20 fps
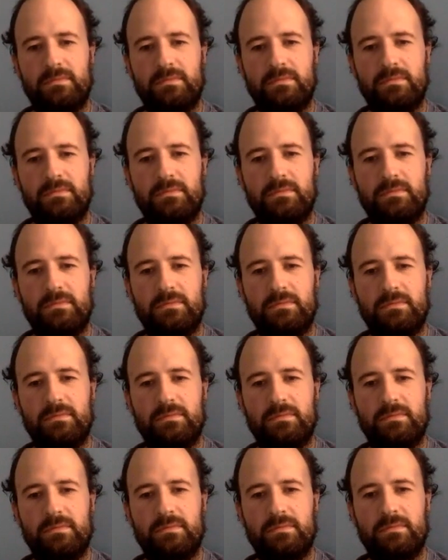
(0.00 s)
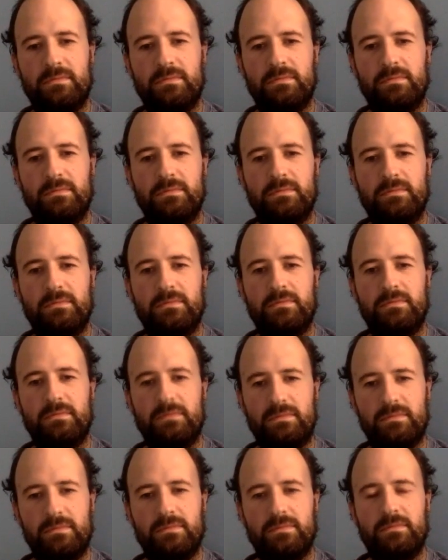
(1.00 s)

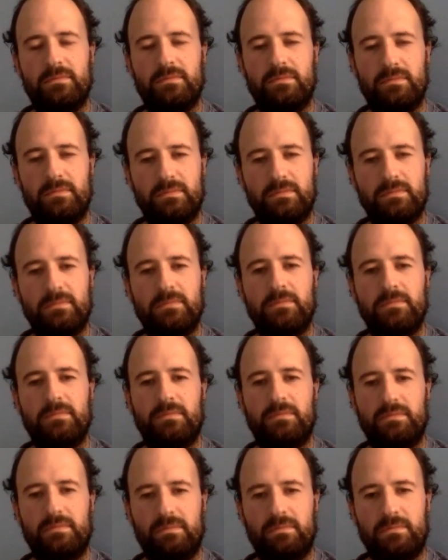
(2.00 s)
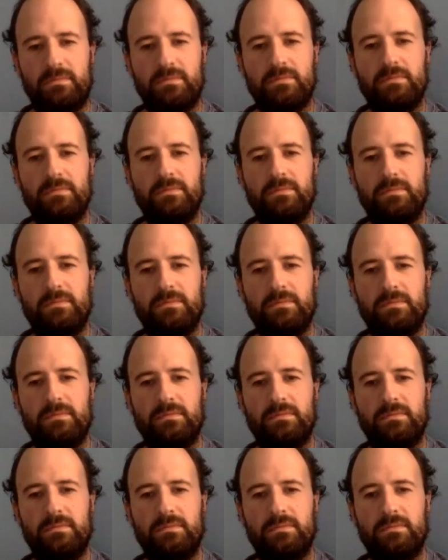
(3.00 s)

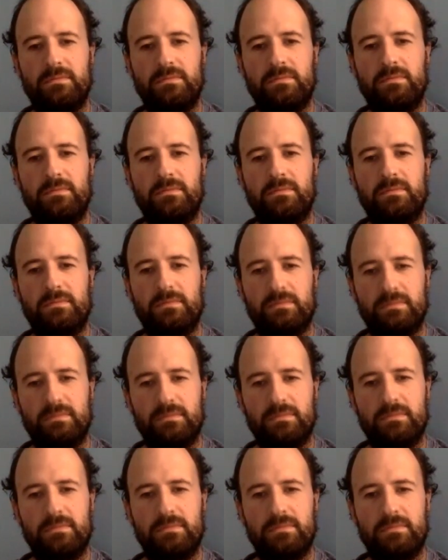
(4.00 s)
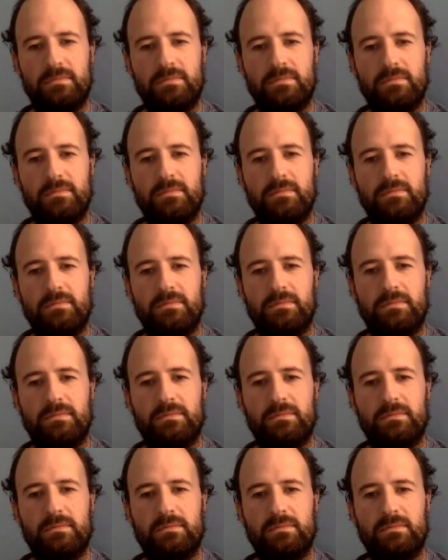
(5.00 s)

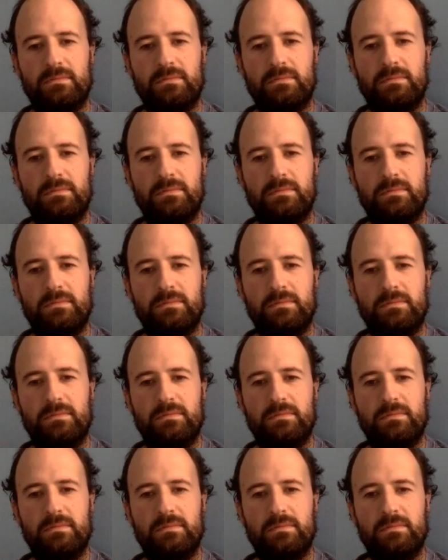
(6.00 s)
(not speaking)